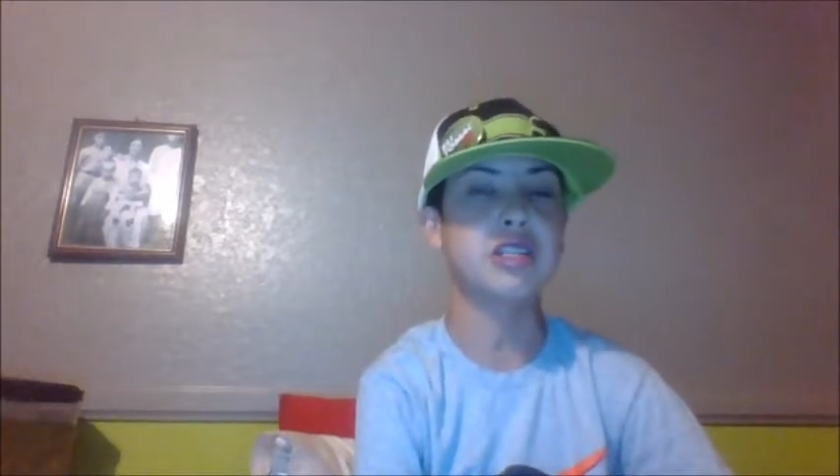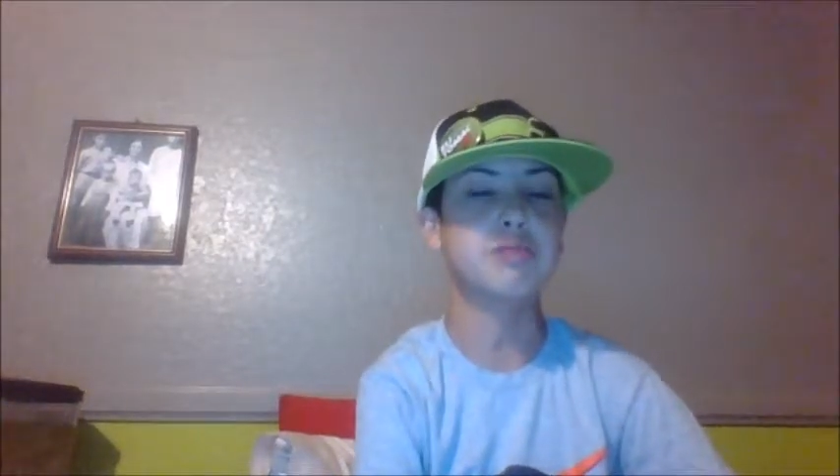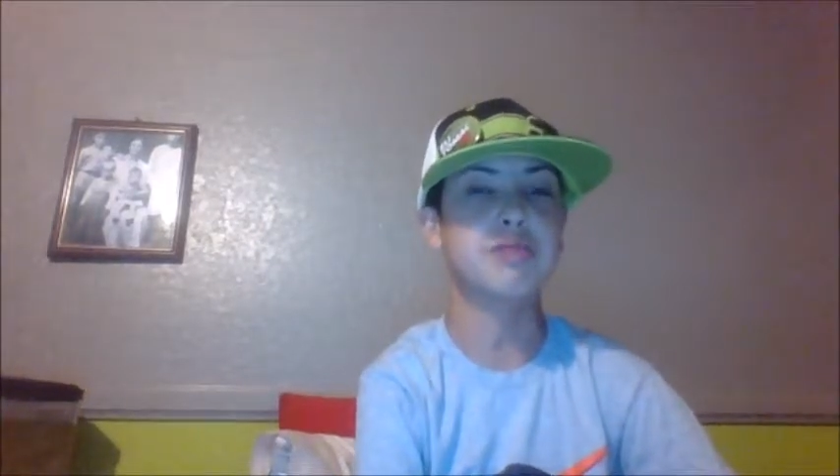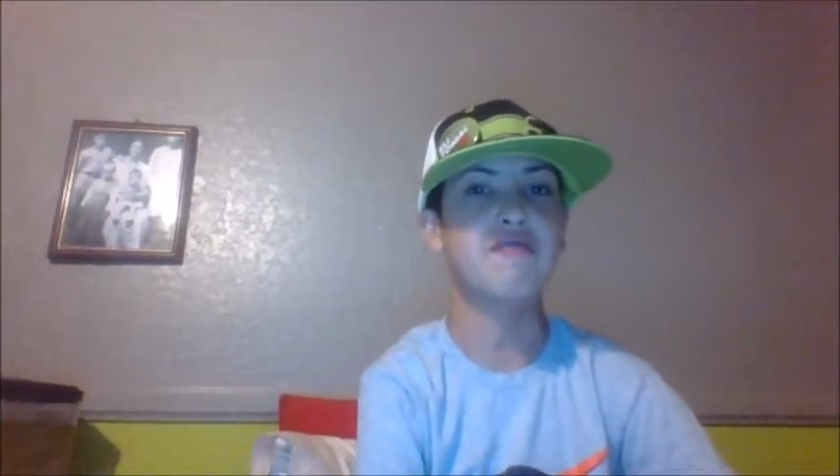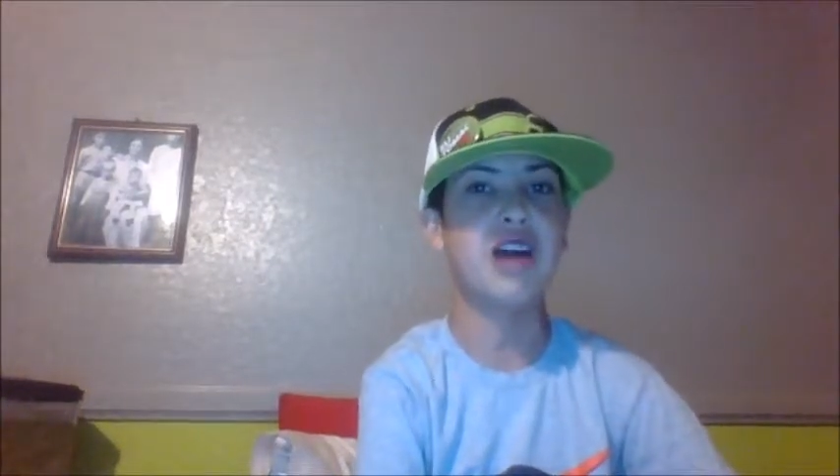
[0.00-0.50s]
it's
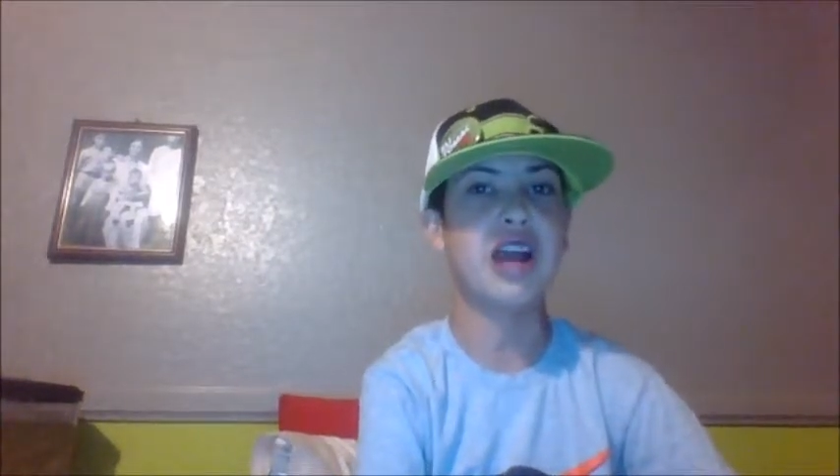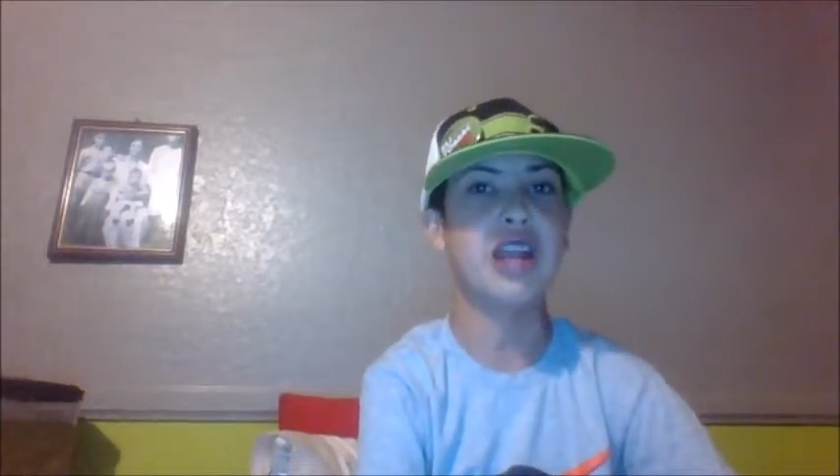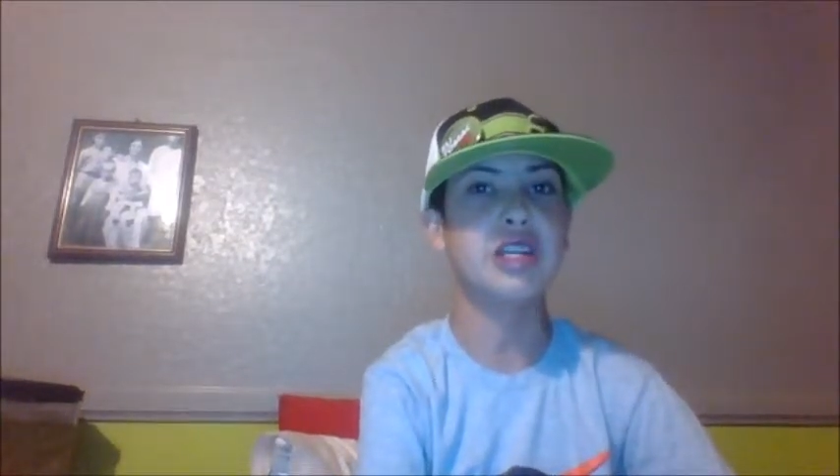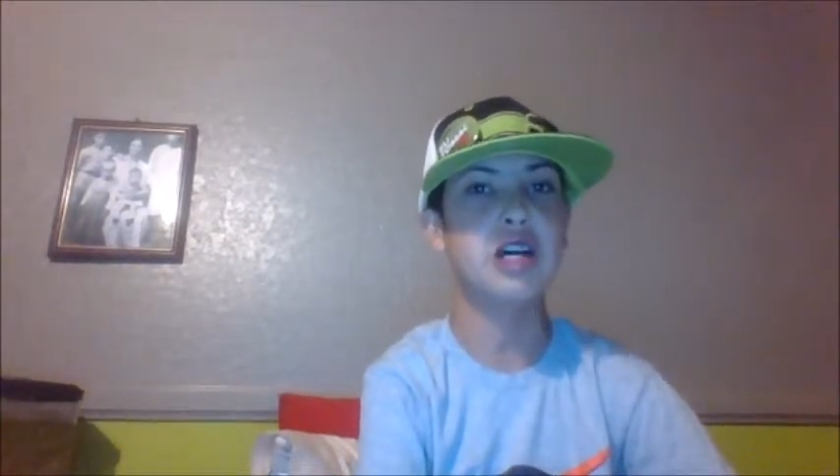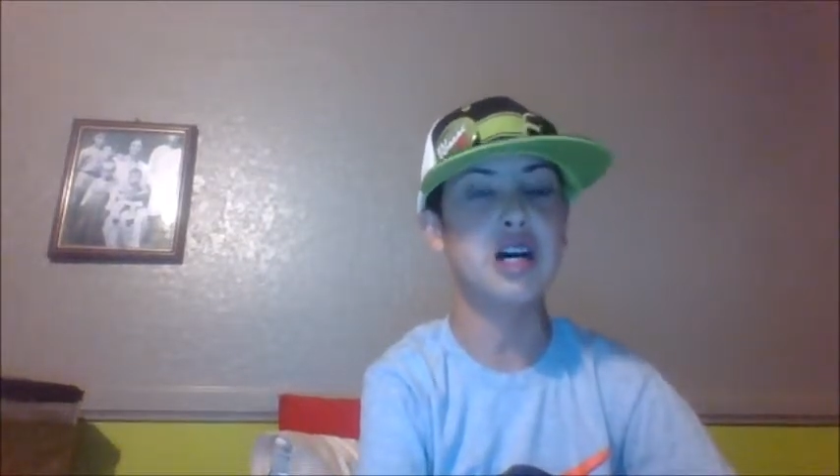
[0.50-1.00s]
been
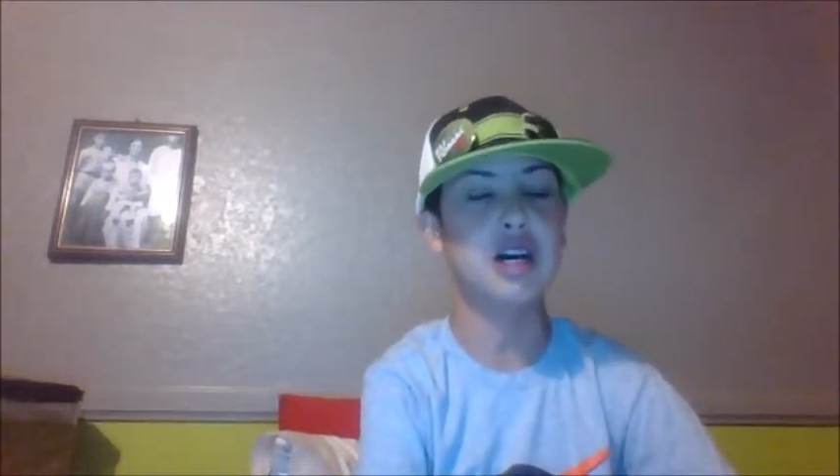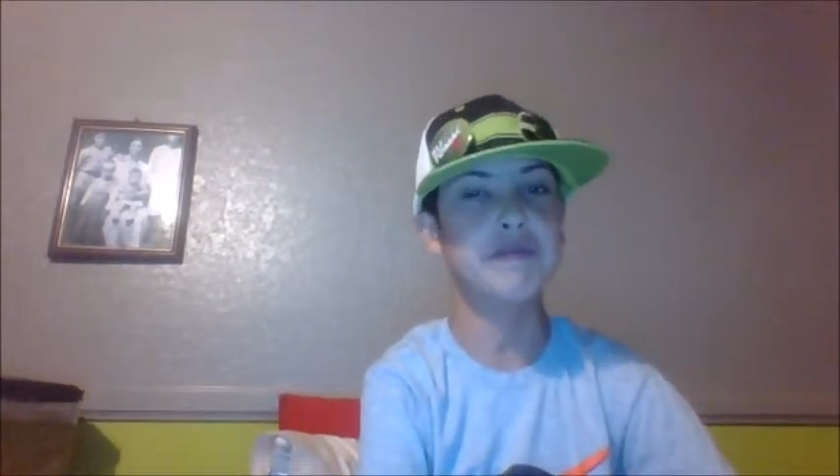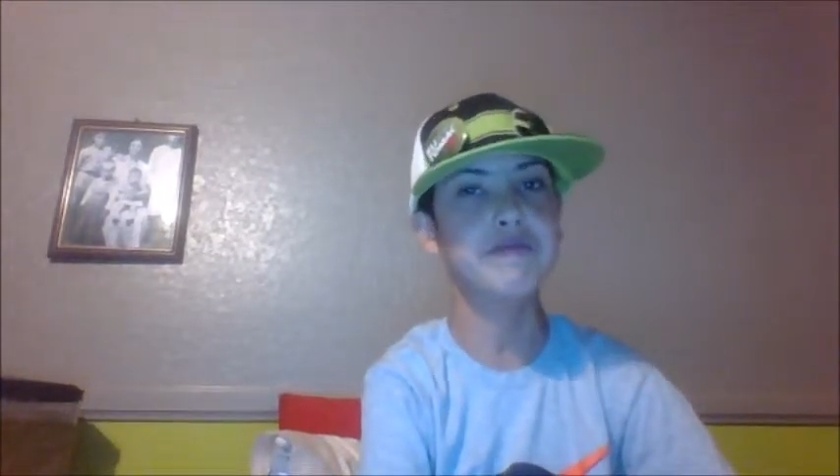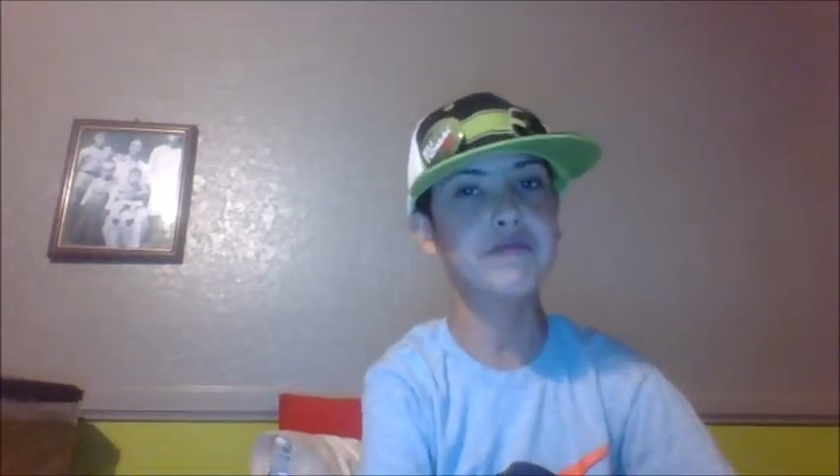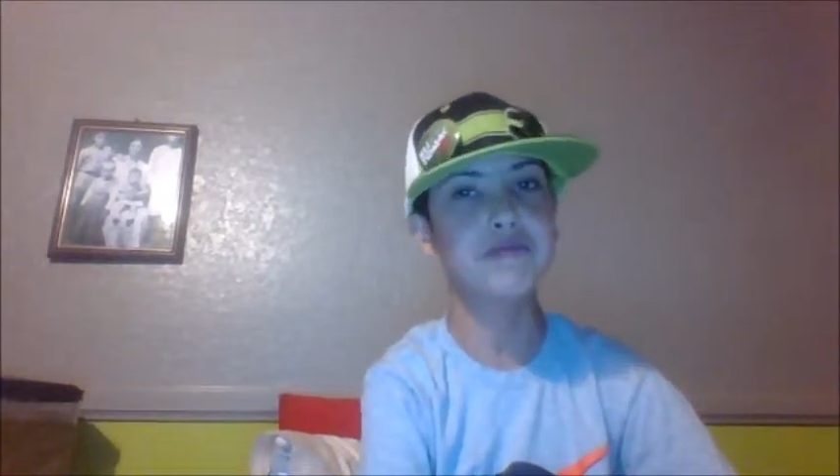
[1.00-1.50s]
fine. Um,